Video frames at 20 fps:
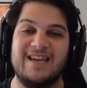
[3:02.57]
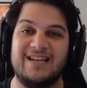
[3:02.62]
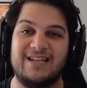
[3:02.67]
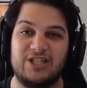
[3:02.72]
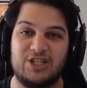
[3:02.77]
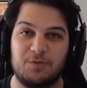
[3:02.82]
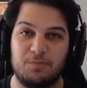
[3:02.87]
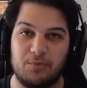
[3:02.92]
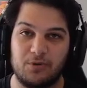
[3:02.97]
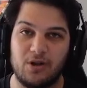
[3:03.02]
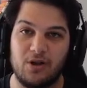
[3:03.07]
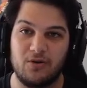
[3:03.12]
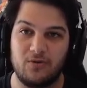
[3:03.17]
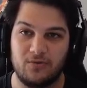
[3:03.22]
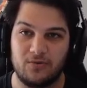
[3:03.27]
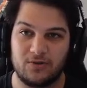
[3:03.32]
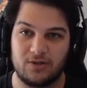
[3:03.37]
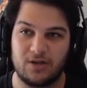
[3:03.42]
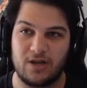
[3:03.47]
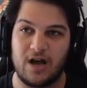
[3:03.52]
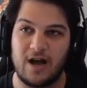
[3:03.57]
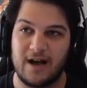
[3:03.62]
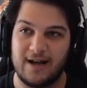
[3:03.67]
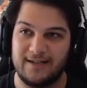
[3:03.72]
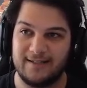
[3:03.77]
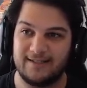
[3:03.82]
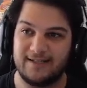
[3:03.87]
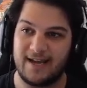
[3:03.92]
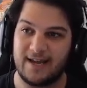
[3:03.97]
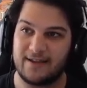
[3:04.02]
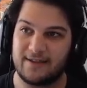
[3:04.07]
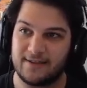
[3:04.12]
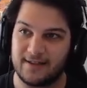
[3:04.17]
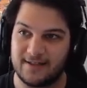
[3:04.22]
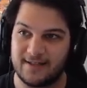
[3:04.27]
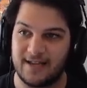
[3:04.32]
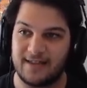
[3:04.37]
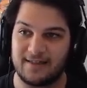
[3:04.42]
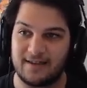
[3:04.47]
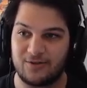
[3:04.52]
he explodes. On death, the
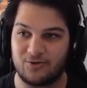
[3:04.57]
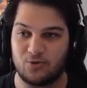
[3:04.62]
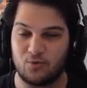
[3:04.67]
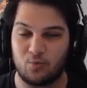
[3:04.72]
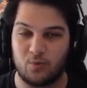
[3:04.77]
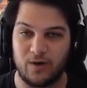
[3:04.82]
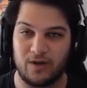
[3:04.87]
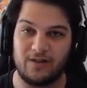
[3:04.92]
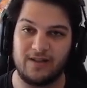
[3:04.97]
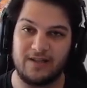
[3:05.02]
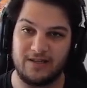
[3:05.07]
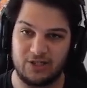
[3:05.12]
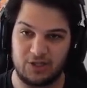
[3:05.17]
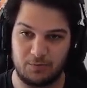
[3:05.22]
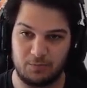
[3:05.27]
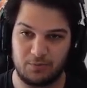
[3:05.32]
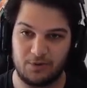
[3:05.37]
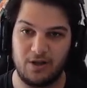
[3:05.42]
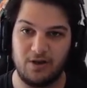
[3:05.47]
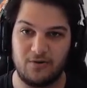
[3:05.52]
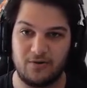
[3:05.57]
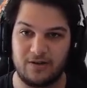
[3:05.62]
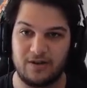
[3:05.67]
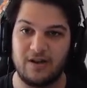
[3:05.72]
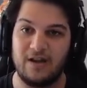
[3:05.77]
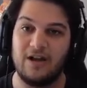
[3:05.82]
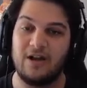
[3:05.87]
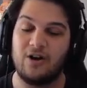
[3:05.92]
10th Angel will explode.